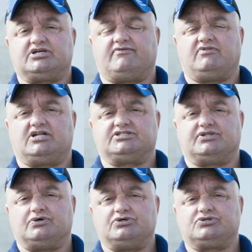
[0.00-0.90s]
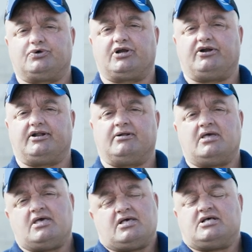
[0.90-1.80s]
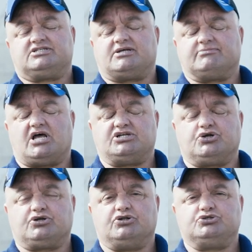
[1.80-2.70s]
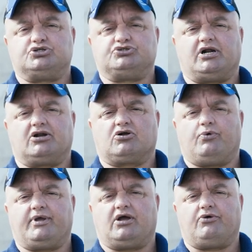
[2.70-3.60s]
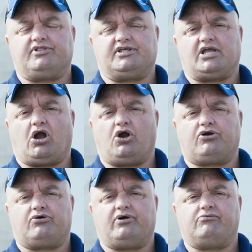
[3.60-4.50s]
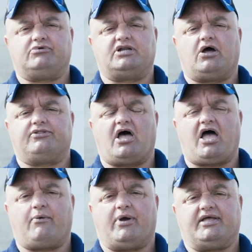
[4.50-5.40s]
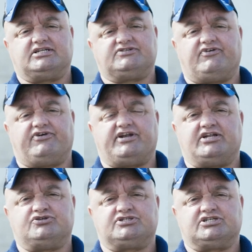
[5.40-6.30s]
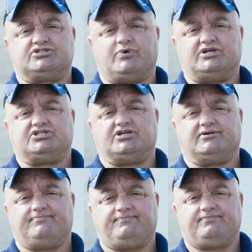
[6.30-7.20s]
to give lots of those or you're gonna, sometimes you could lose your trailer going out of the yard or down the highway and that's a very dangerous situation.